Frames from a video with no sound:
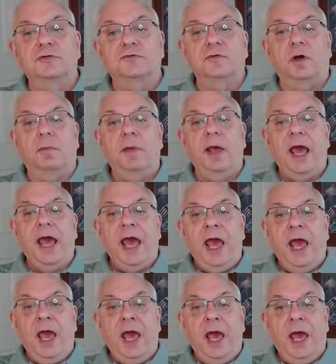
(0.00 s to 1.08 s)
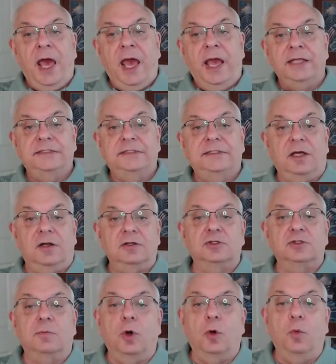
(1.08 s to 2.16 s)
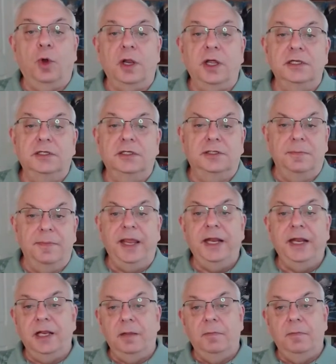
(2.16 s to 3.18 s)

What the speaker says: from, and sellers are more willing to meet in the